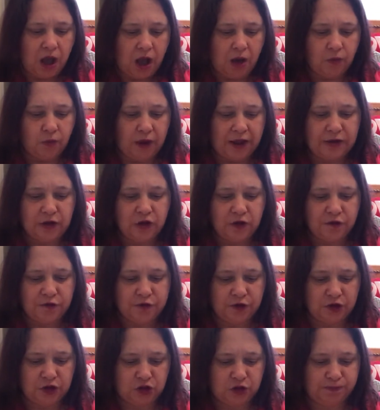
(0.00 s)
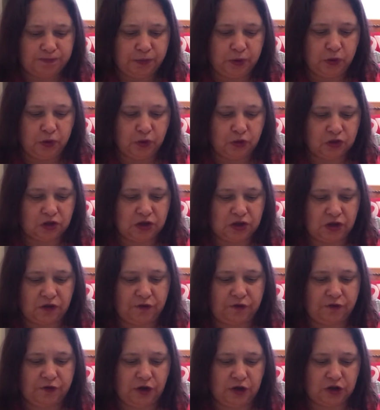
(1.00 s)
When you first put the
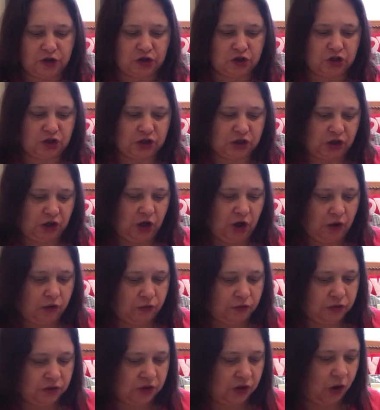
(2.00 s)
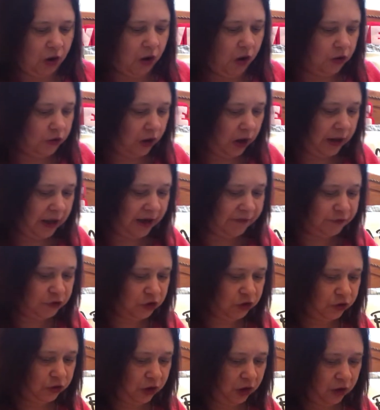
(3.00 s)
first coat on, I have two
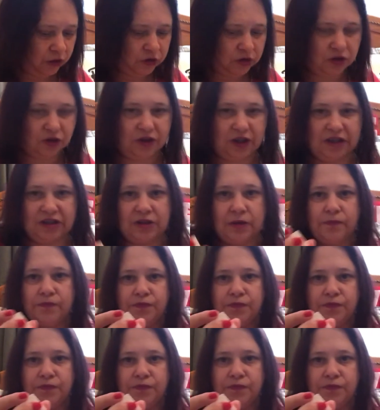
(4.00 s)
coats of this.